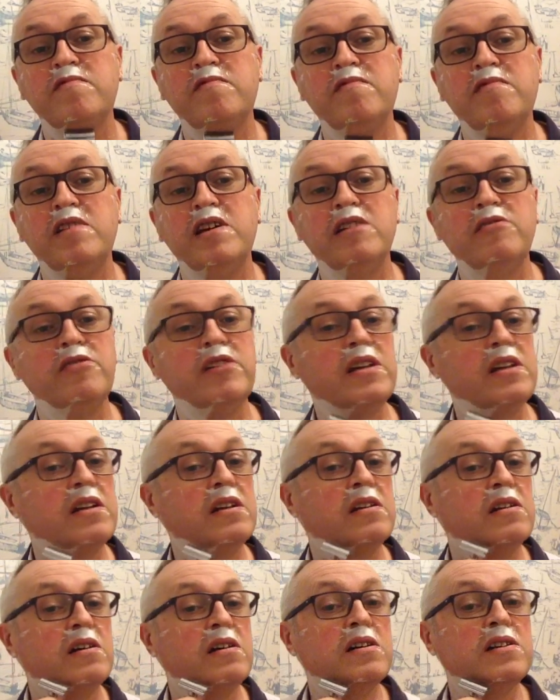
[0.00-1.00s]
very
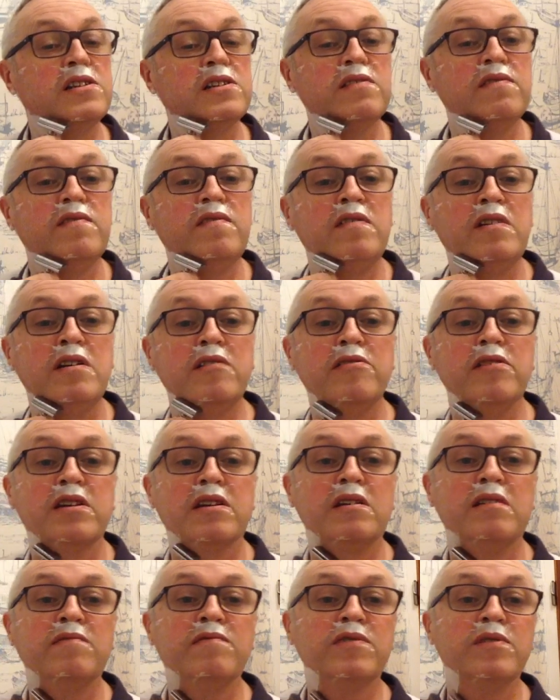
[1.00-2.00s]
nice, very
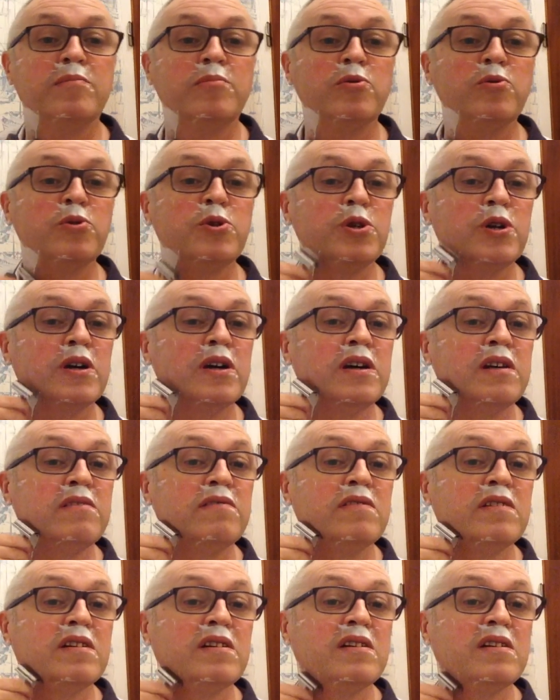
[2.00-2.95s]
comfortable shave.